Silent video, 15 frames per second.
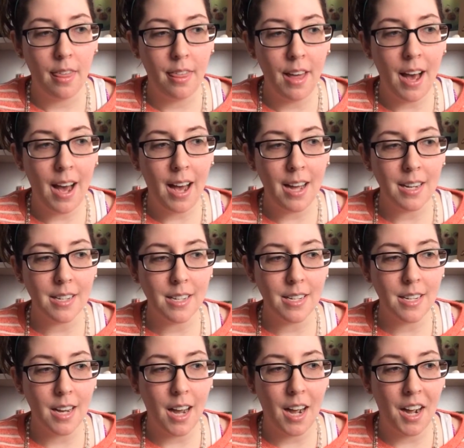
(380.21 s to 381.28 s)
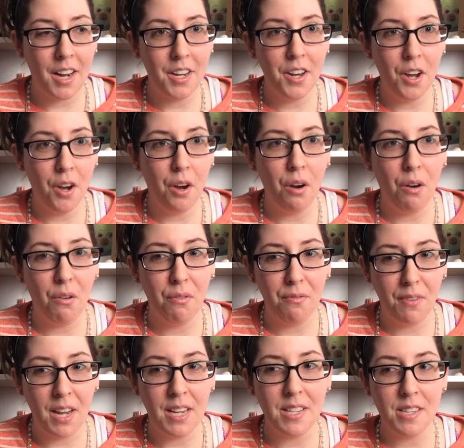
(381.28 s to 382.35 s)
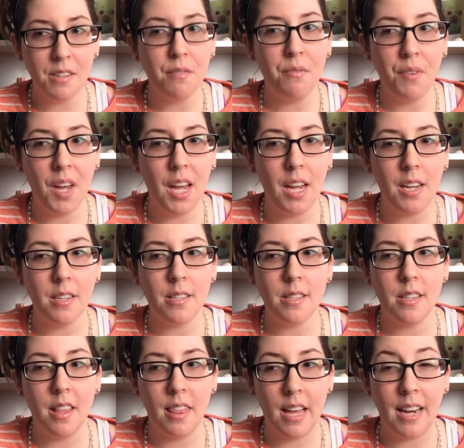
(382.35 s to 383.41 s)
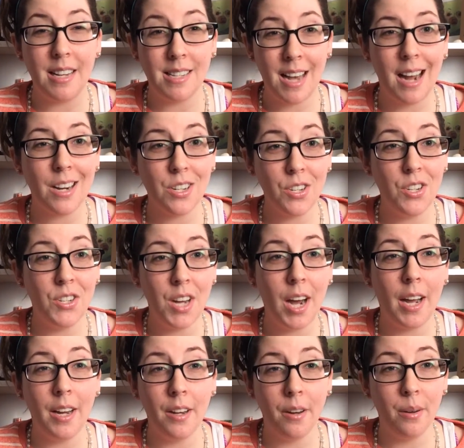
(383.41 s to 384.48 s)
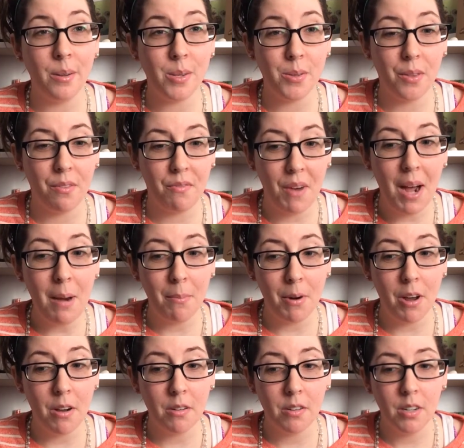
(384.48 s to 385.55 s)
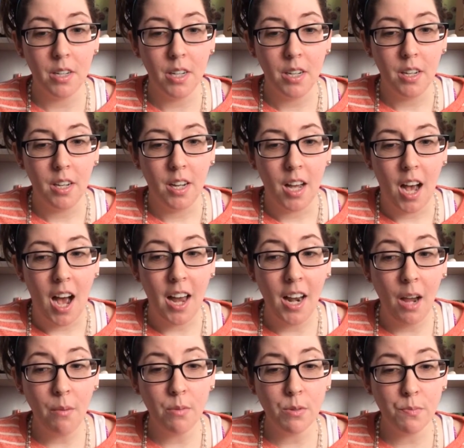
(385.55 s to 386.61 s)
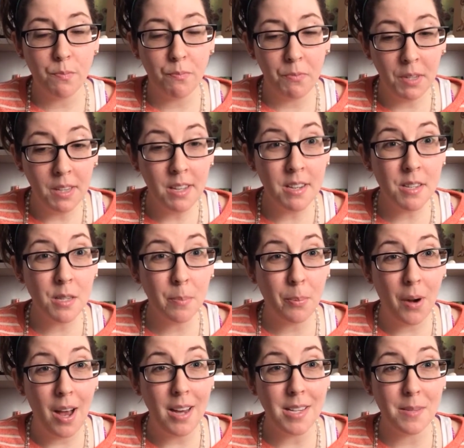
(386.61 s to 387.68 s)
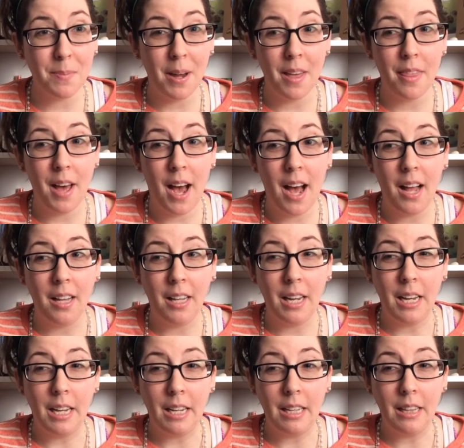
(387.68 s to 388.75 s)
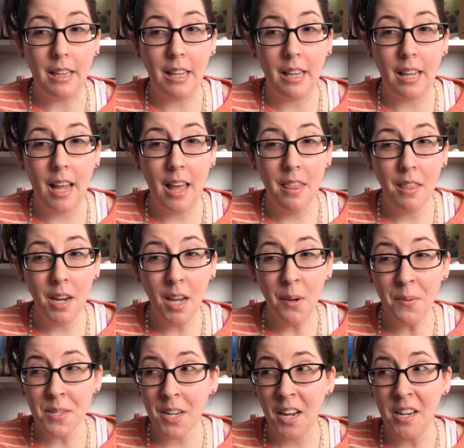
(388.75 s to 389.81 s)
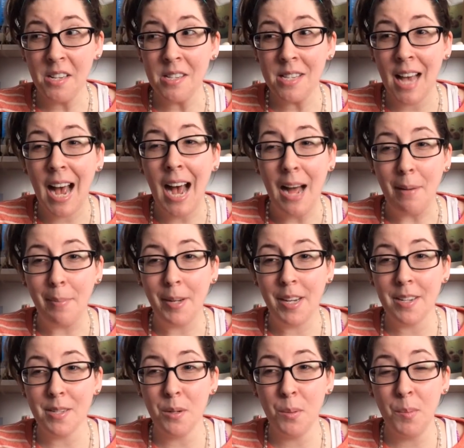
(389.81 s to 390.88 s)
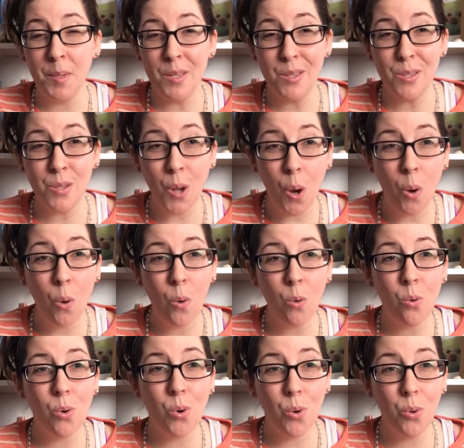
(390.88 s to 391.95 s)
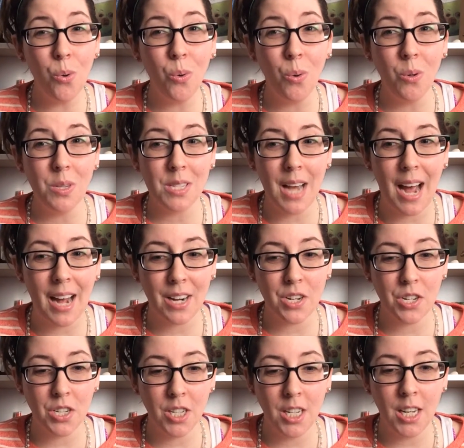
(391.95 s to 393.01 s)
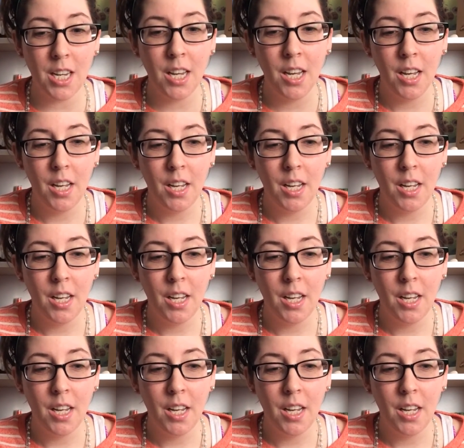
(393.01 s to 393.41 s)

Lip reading: that I know face to face that is actually diagnosed with fibro. And I was really surprised by that. Like, and then I was kind of sad because it would be so cool to actually